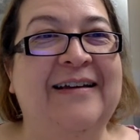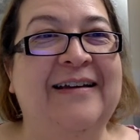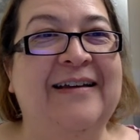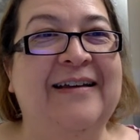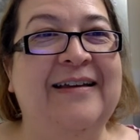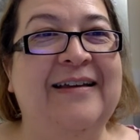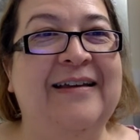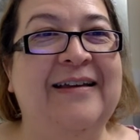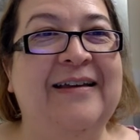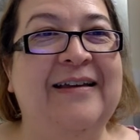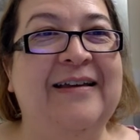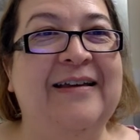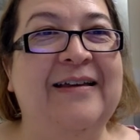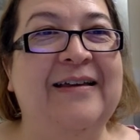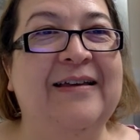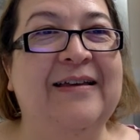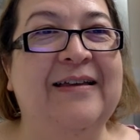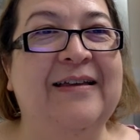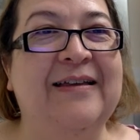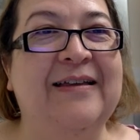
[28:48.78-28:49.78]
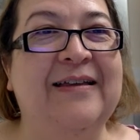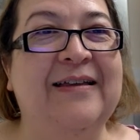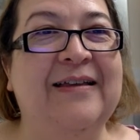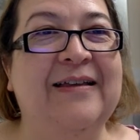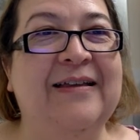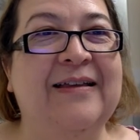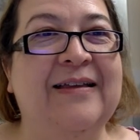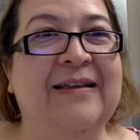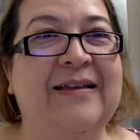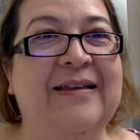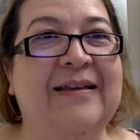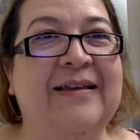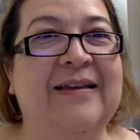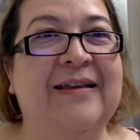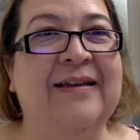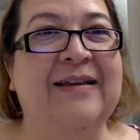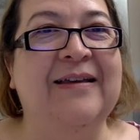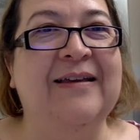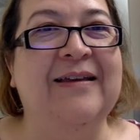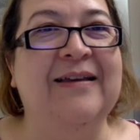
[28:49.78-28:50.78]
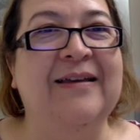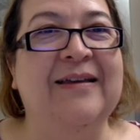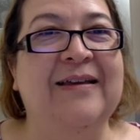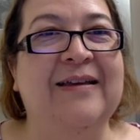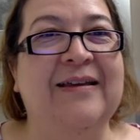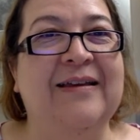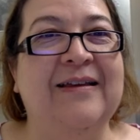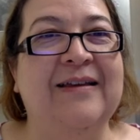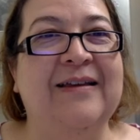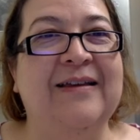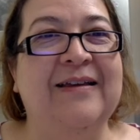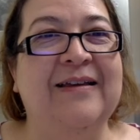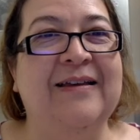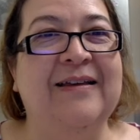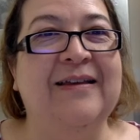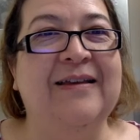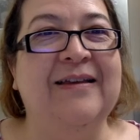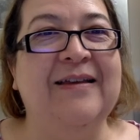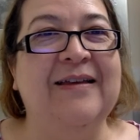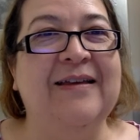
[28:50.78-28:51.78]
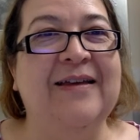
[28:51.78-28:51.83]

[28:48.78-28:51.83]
[no speech]